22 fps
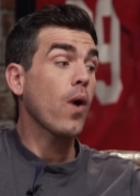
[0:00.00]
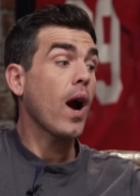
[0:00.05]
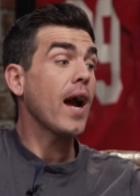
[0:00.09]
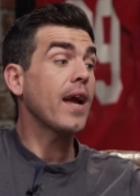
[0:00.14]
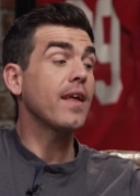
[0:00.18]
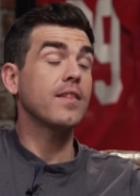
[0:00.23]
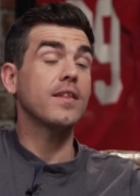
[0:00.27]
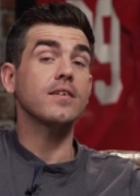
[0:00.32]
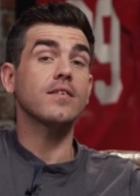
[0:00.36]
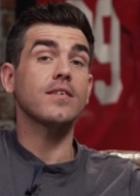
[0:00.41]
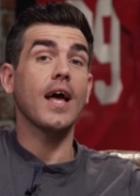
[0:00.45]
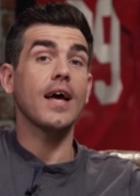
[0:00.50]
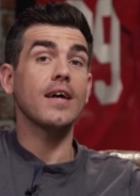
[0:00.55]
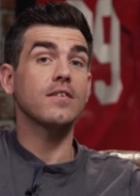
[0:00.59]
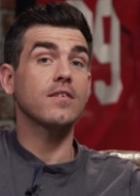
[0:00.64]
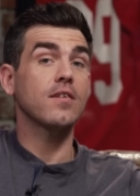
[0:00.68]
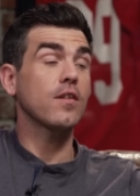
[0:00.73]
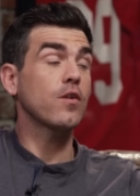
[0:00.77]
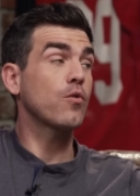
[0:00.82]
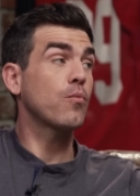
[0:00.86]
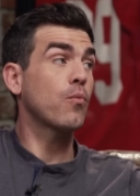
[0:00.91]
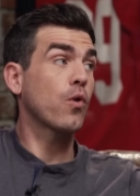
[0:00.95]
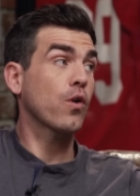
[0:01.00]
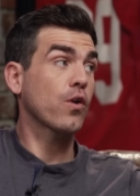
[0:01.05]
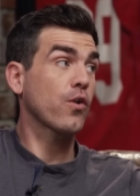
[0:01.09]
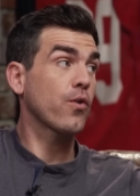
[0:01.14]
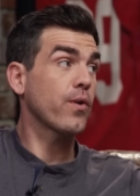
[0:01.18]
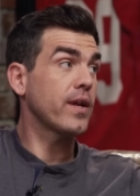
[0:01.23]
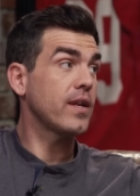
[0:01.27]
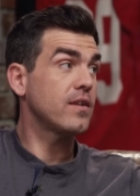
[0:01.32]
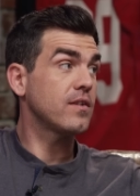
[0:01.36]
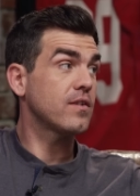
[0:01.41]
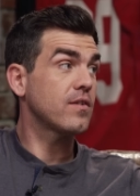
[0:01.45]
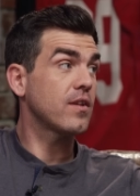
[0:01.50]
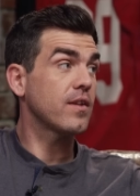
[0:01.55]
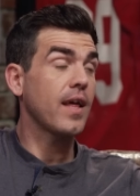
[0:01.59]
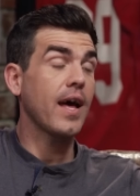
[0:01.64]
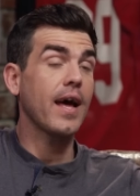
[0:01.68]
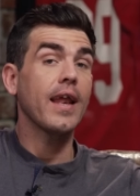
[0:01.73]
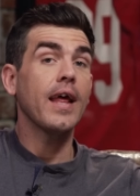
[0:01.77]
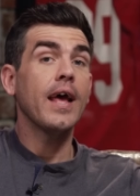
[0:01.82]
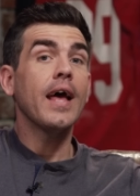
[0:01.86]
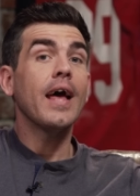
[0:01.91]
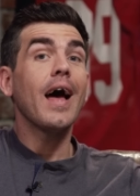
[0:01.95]
right, this adds a little more credence to
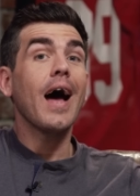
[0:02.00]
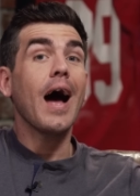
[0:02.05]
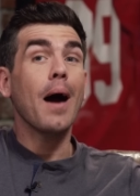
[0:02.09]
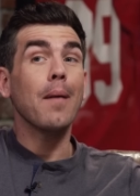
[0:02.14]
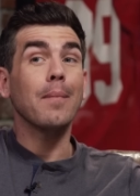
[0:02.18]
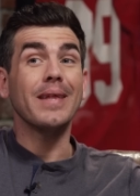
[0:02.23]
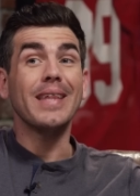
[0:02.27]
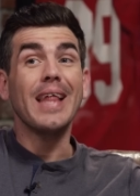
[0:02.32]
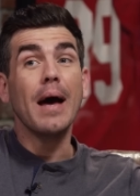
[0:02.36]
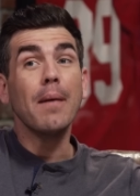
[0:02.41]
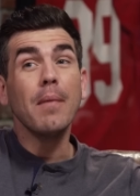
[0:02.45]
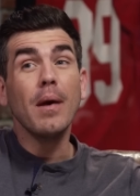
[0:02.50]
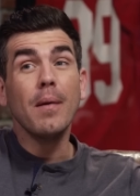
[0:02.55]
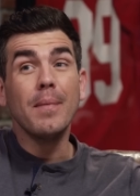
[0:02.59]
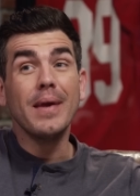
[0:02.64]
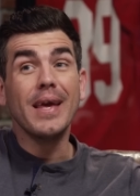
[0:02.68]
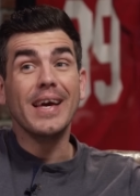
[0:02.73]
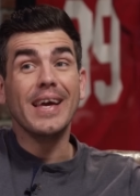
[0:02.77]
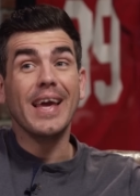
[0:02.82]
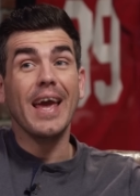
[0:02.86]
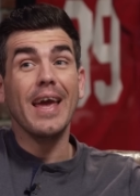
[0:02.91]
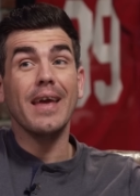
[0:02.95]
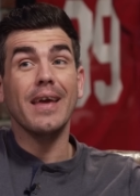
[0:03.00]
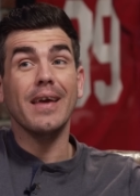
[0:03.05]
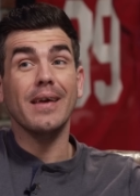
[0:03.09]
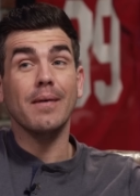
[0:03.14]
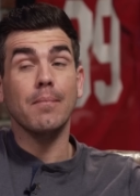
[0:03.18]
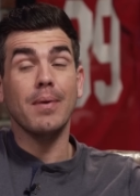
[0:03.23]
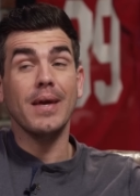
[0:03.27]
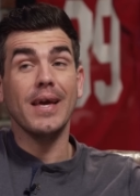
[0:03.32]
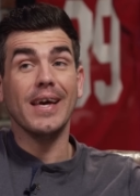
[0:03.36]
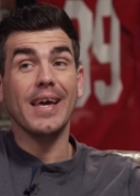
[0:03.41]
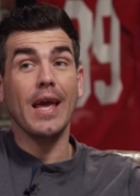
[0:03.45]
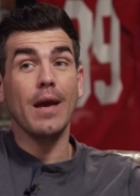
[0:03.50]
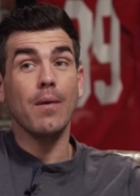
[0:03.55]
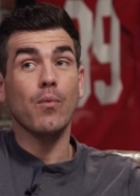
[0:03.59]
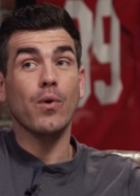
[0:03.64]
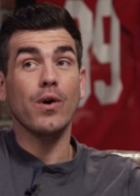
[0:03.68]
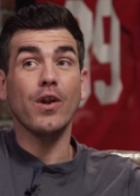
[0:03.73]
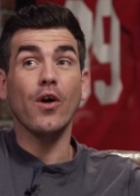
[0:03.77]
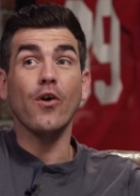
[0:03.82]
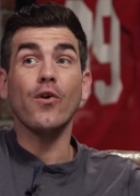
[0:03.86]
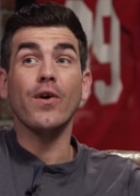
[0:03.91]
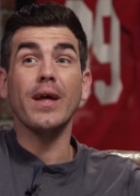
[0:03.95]
that. I mean, that may be a game
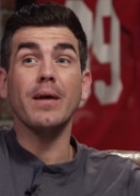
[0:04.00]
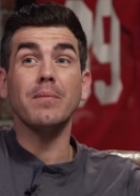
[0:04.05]
where Notre